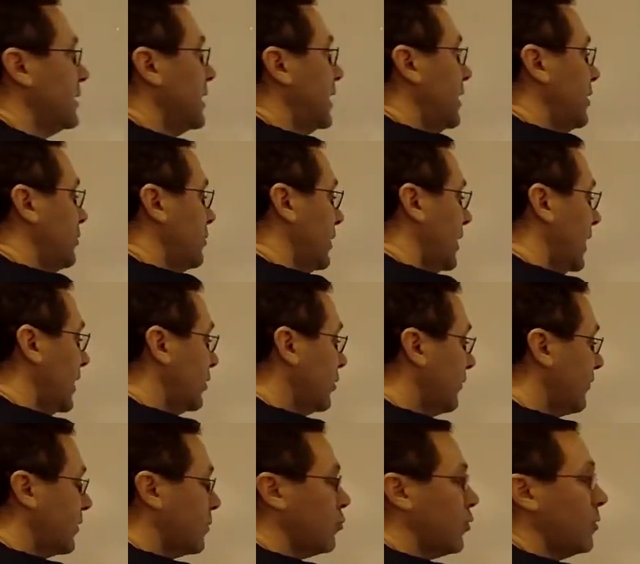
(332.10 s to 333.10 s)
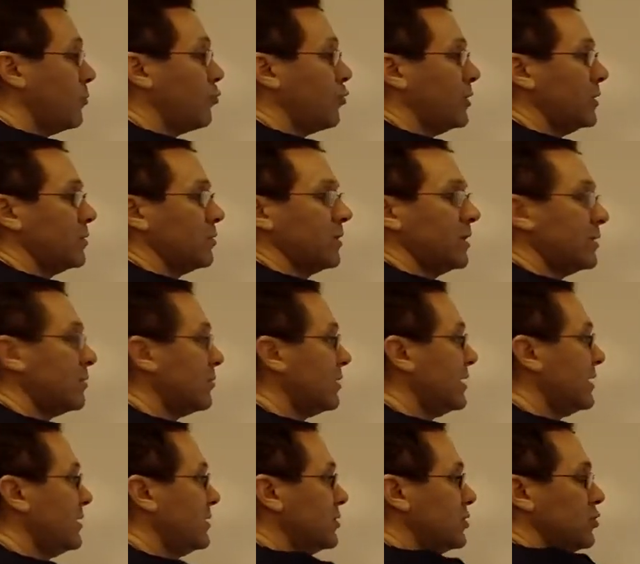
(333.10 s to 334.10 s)
Now, I go from
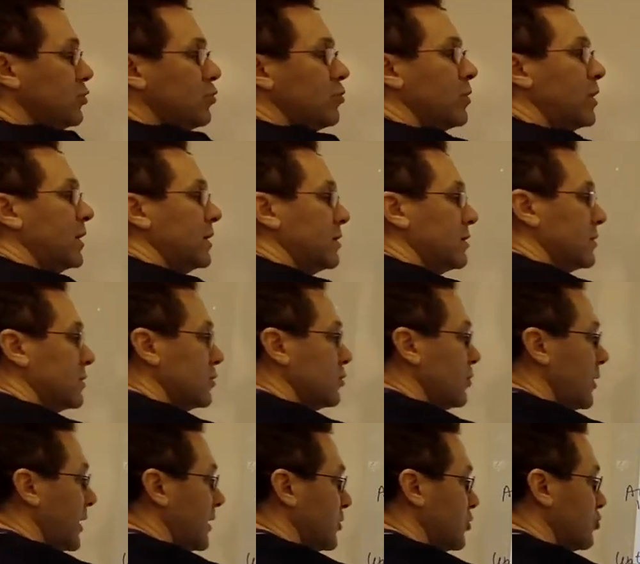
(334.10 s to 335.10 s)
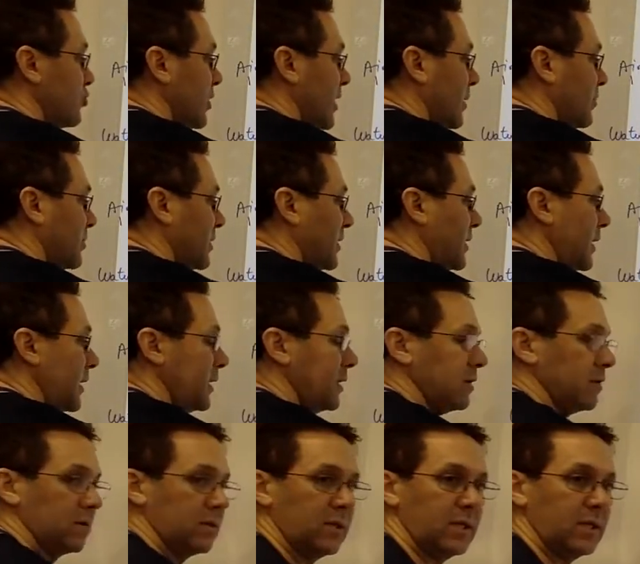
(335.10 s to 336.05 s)
1.33 to 1. So I drop the n.